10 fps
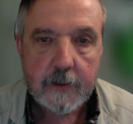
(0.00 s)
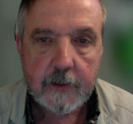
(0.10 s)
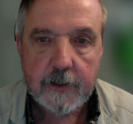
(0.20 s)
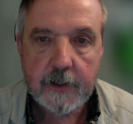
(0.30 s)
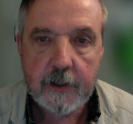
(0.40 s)

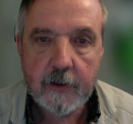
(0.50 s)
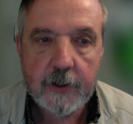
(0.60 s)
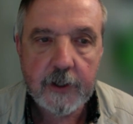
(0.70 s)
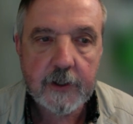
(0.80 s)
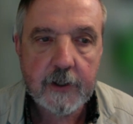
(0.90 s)
so you're
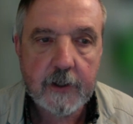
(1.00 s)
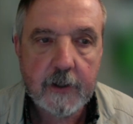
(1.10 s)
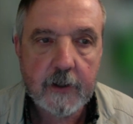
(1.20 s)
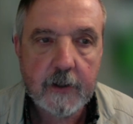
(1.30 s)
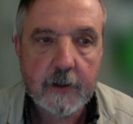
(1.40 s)
just
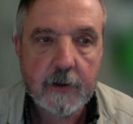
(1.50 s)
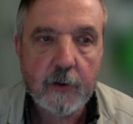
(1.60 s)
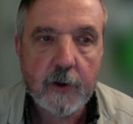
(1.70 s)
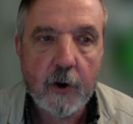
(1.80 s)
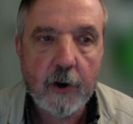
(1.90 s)

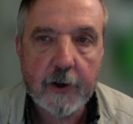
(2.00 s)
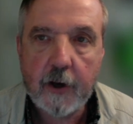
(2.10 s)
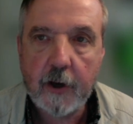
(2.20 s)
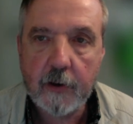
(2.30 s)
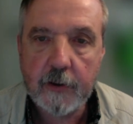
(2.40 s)
doing all the
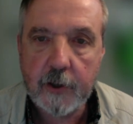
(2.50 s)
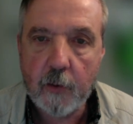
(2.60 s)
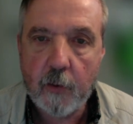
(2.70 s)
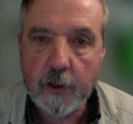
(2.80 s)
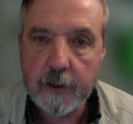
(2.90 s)
colors at
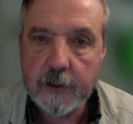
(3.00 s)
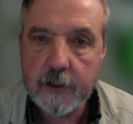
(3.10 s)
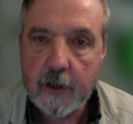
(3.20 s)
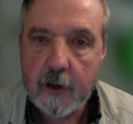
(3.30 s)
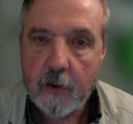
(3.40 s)
once